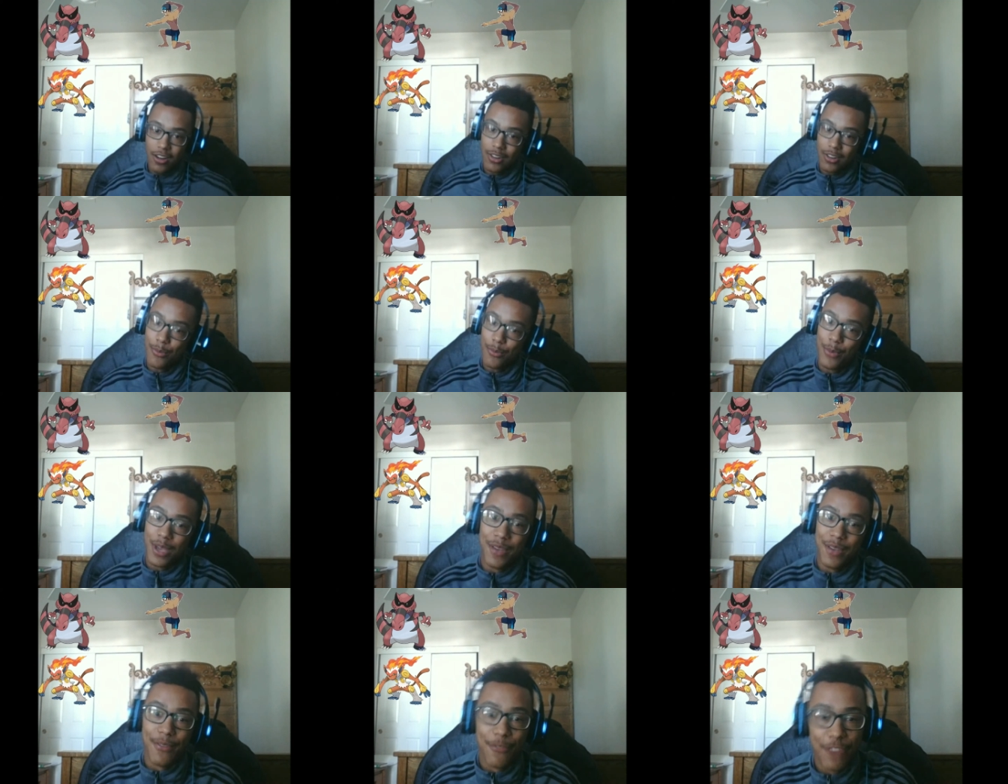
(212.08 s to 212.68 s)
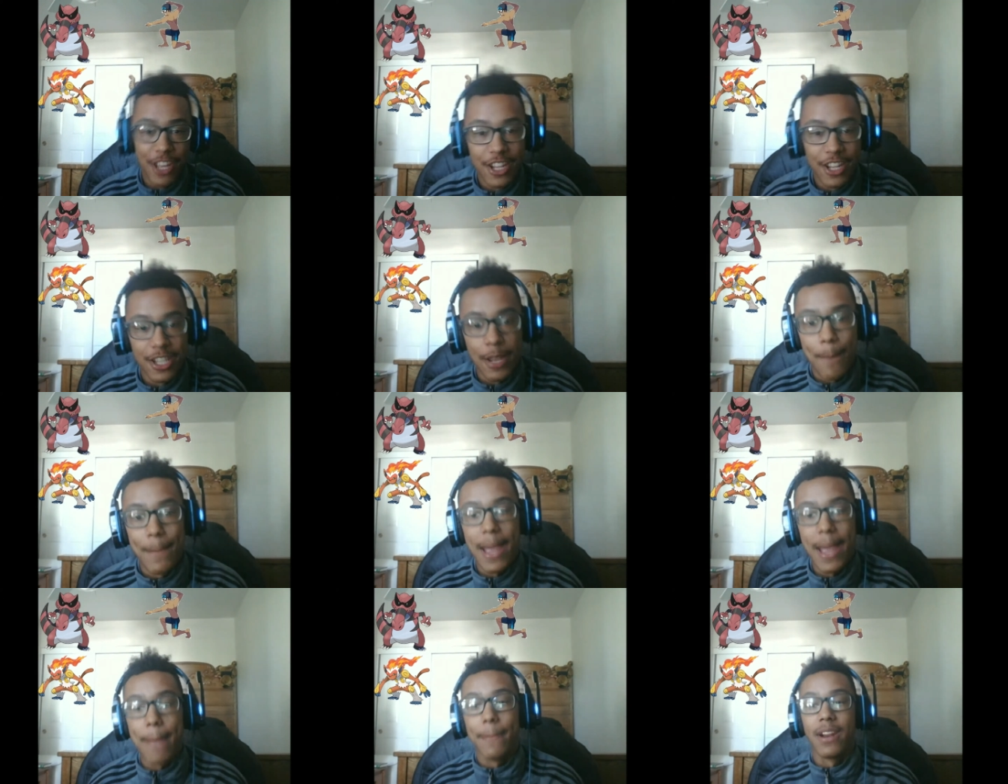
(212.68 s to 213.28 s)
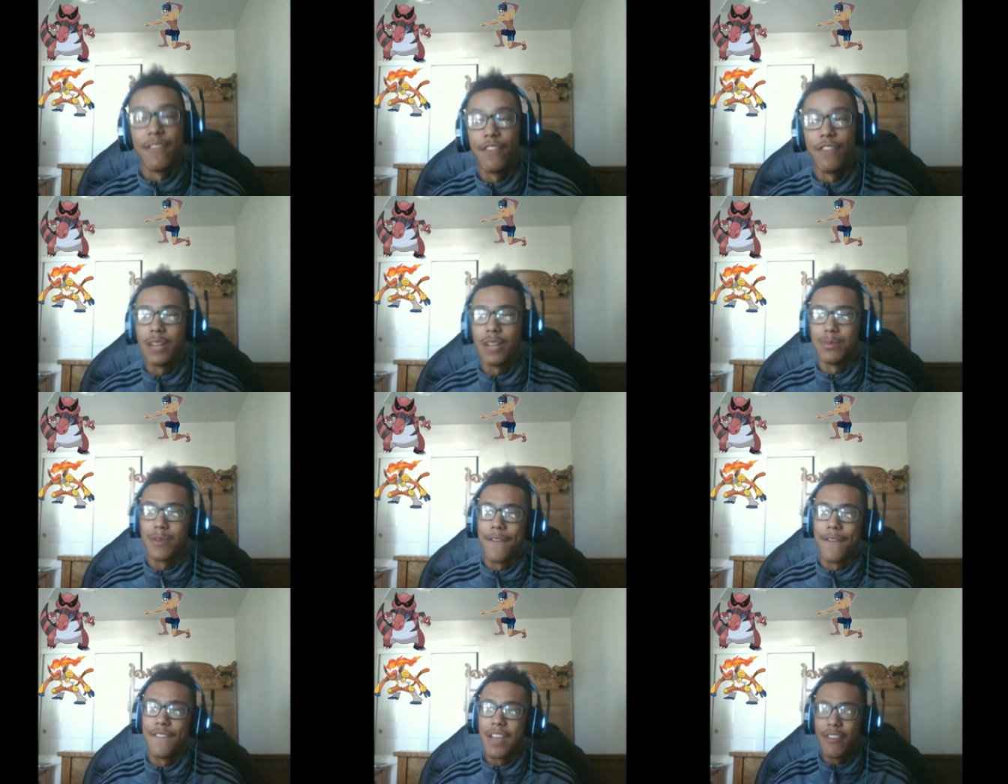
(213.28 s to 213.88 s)
gonna be feeling the pain. But Infernape's
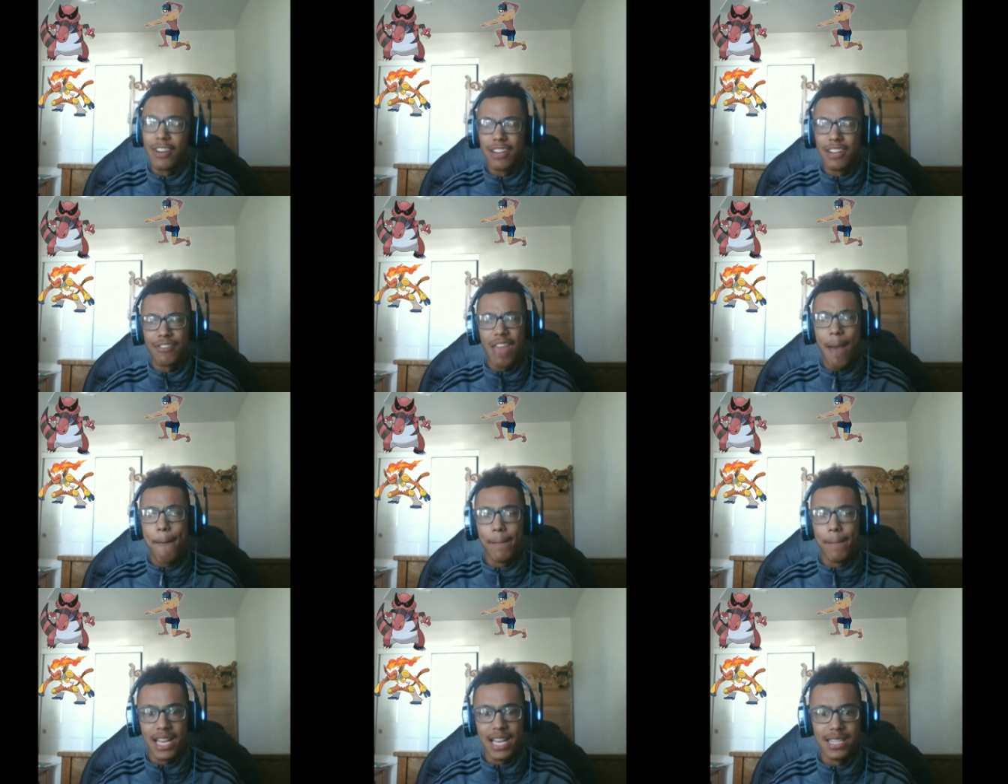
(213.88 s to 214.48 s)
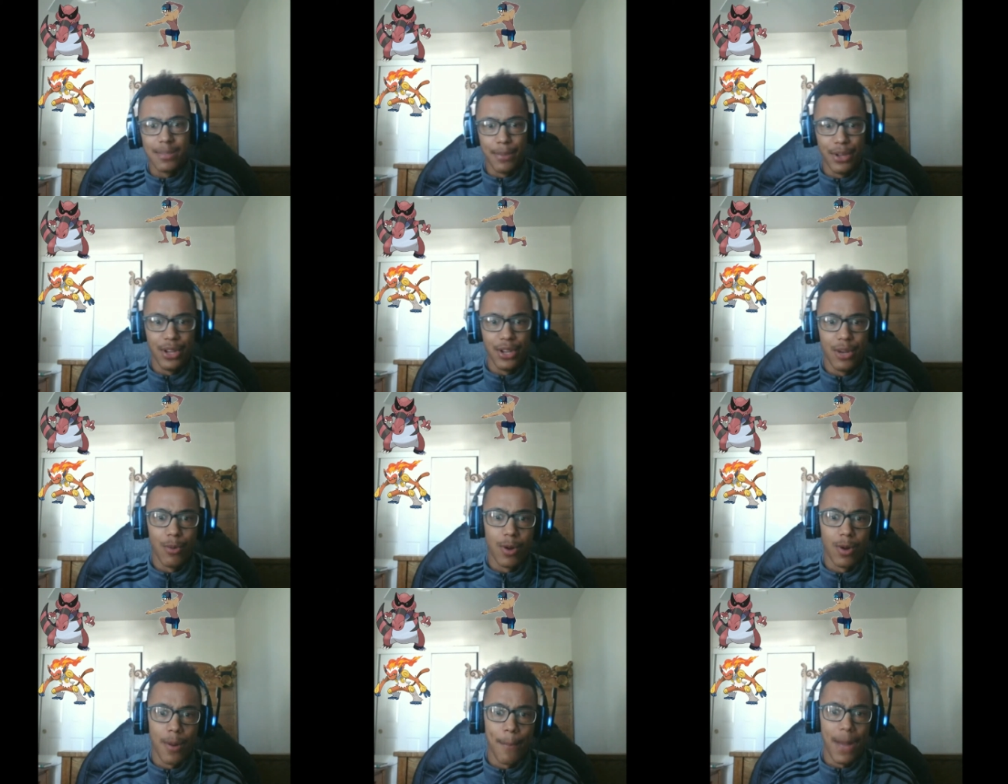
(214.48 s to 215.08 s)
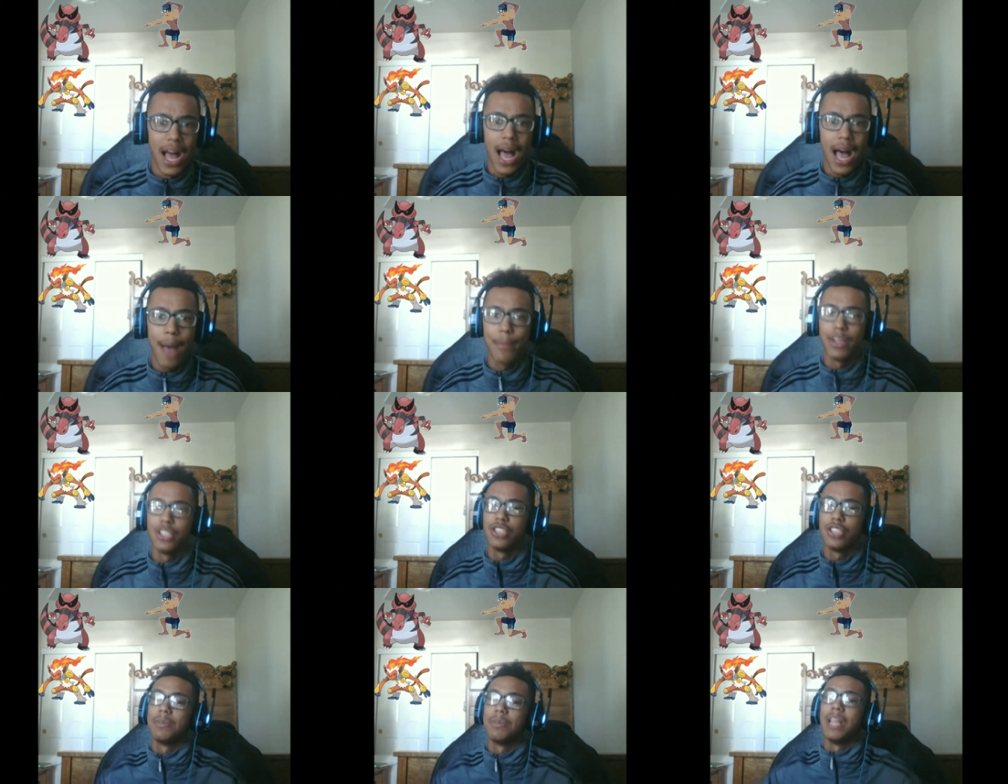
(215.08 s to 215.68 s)
my favorite. And if that Blaze ability were to pop,
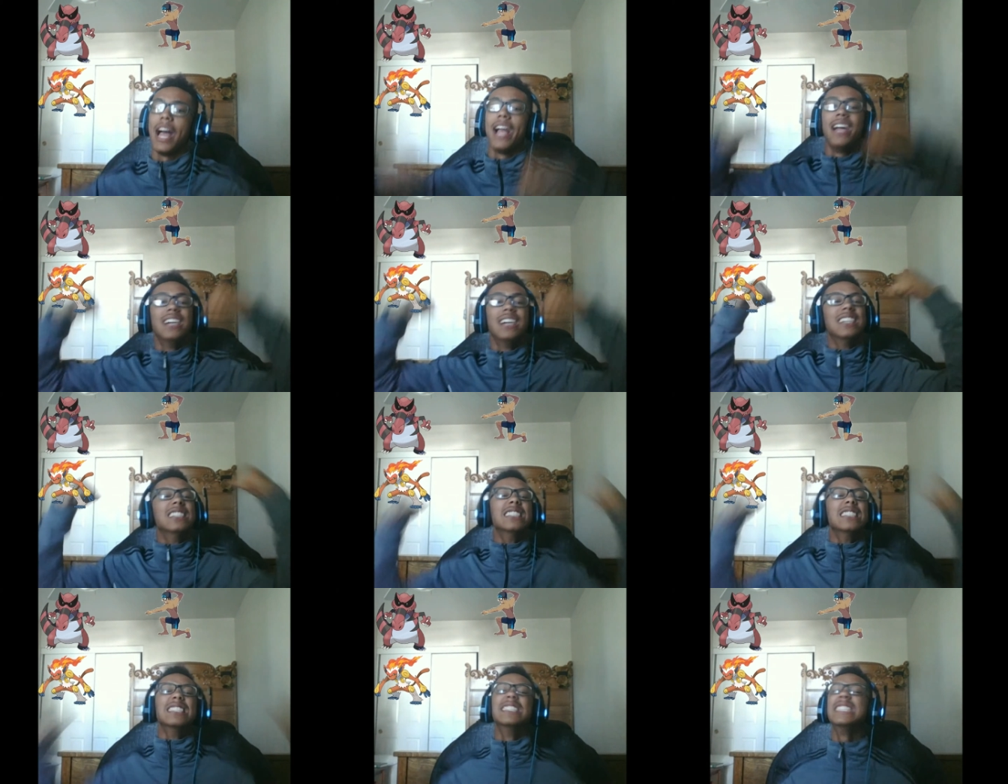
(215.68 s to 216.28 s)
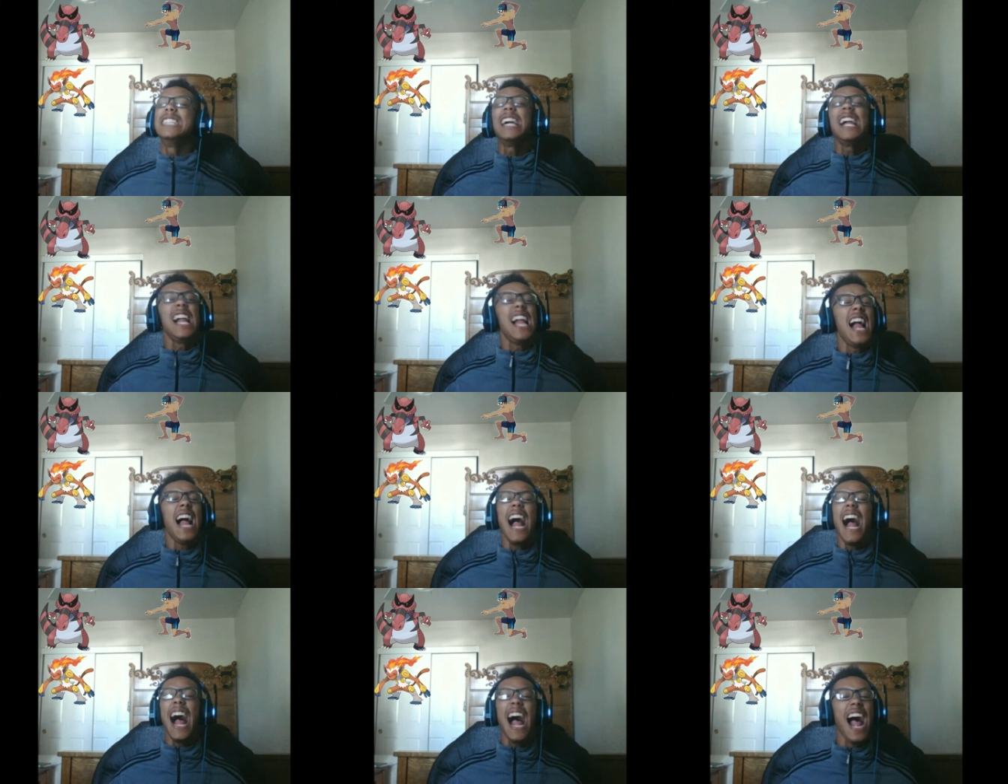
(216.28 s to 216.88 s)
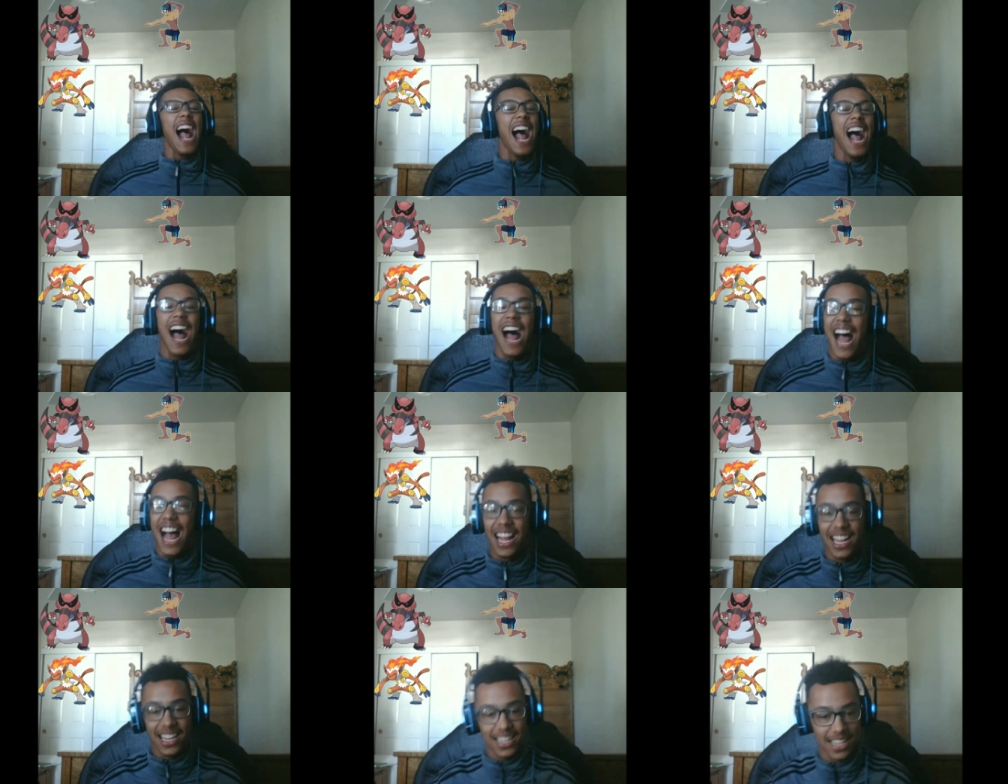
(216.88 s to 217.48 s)
it'd just be like, ah!